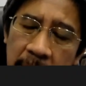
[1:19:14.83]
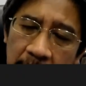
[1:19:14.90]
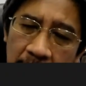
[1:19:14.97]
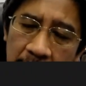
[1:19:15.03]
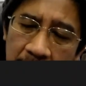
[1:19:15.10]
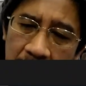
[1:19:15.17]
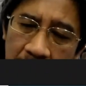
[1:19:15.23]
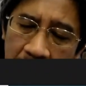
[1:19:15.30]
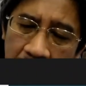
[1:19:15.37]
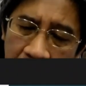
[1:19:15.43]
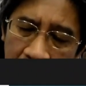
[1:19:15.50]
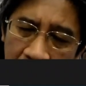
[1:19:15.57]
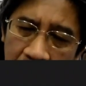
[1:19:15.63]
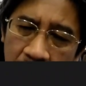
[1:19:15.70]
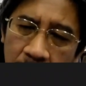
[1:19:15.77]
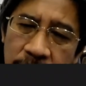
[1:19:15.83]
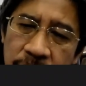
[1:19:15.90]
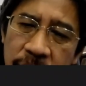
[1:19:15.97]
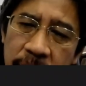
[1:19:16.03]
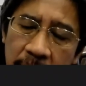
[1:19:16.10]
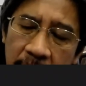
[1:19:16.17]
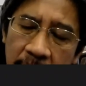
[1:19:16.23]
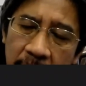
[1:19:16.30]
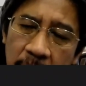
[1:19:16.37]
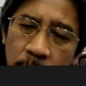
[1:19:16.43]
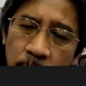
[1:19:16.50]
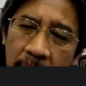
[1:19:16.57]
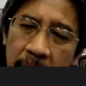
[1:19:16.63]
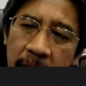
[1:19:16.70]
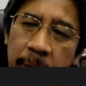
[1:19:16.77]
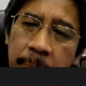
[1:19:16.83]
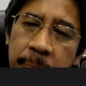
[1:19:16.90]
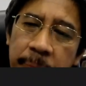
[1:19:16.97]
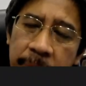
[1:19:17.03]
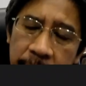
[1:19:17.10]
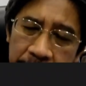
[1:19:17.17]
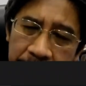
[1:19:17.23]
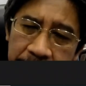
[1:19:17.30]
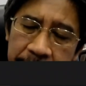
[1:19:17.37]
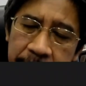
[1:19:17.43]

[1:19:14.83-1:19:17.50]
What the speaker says: he or she will improve